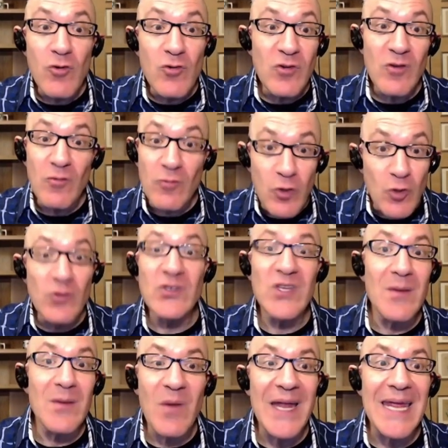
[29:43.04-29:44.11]
losing
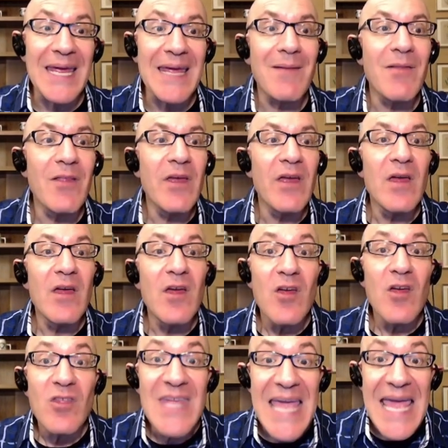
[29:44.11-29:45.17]
money,
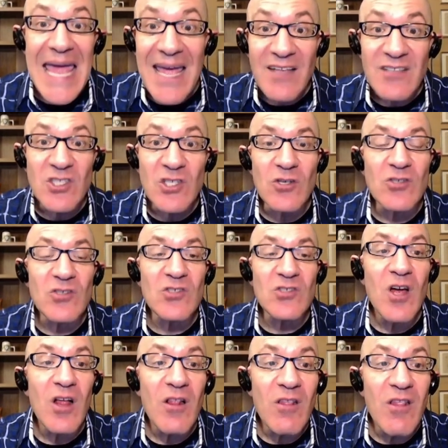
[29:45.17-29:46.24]
the answers
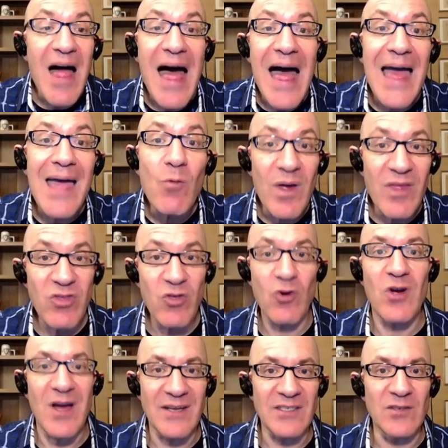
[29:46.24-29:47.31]
lie with your
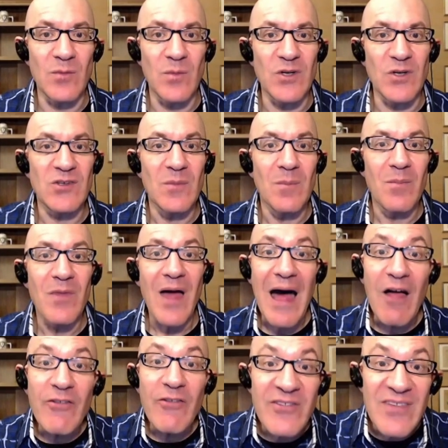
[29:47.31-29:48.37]
customers. I'll
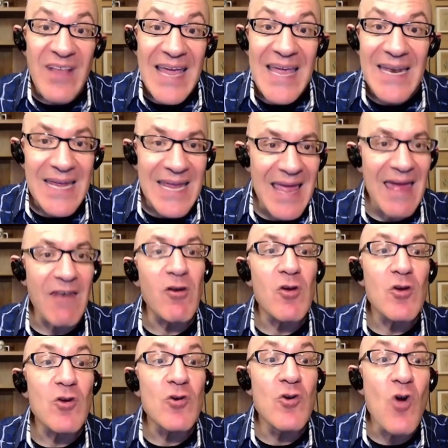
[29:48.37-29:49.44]
say it again.
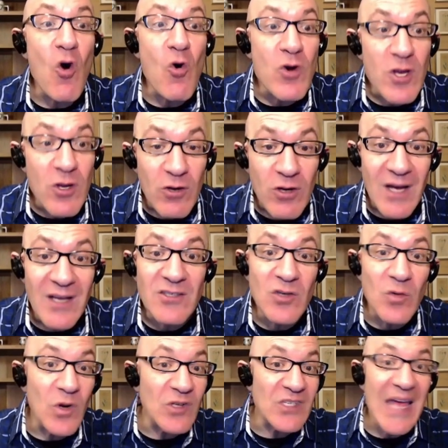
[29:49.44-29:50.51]
Go to your
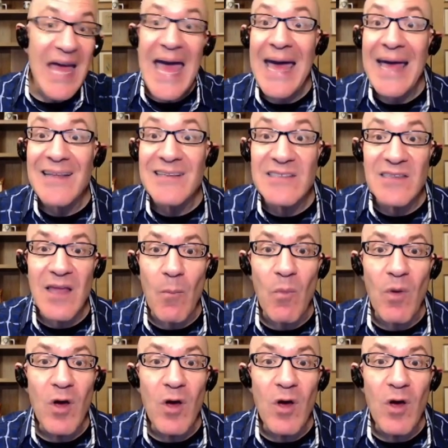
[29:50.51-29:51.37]
customers, ask them,